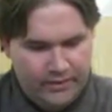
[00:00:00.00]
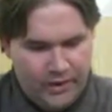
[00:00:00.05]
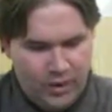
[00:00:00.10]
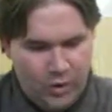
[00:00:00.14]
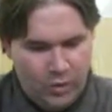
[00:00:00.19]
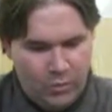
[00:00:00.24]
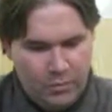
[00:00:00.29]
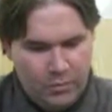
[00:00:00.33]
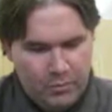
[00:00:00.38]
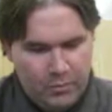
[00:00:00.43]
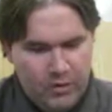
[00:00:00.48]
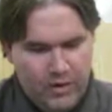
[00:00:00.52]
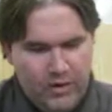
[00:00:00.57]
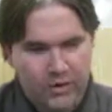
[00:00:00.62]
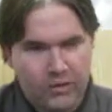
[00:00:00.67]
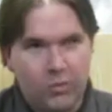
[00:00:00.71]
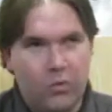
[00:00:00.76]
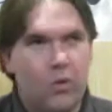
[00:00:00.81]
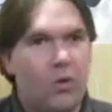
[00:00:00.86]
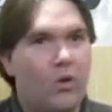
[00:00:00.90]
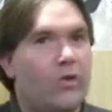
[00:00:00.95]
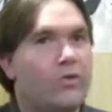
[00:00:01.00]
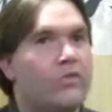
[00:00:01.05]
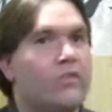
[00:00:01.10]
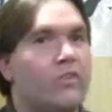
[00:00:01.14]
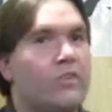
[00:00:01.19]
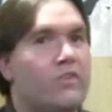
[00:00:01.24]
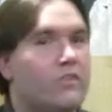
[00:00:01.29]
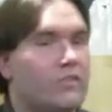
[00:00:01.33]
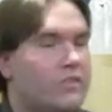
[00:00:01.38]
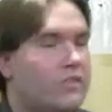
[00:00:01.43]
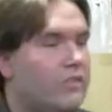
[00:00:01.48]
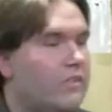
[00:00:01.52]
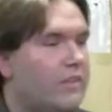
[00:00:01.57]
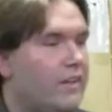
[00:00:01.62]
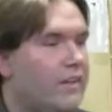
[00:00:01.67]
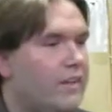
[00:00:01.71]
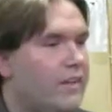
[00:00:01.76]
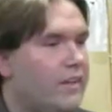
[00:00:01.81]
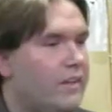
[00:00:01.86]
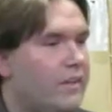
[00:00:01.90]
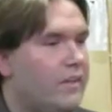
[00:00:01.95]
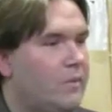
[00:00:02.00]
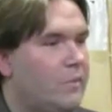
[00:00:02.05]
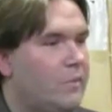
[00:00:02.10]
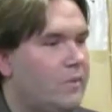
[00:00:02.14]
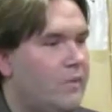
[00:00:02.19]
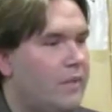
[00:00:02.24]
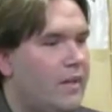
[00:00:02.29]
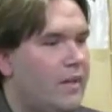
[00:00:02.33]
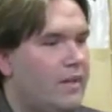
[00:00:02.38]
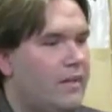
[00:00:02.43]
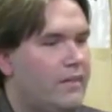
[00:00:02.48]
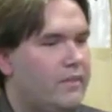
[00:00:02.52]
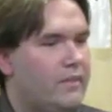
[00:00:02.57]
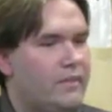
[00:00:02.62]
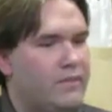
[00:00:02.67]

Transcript: I hope and pray that we're all citizens of that kingdom today.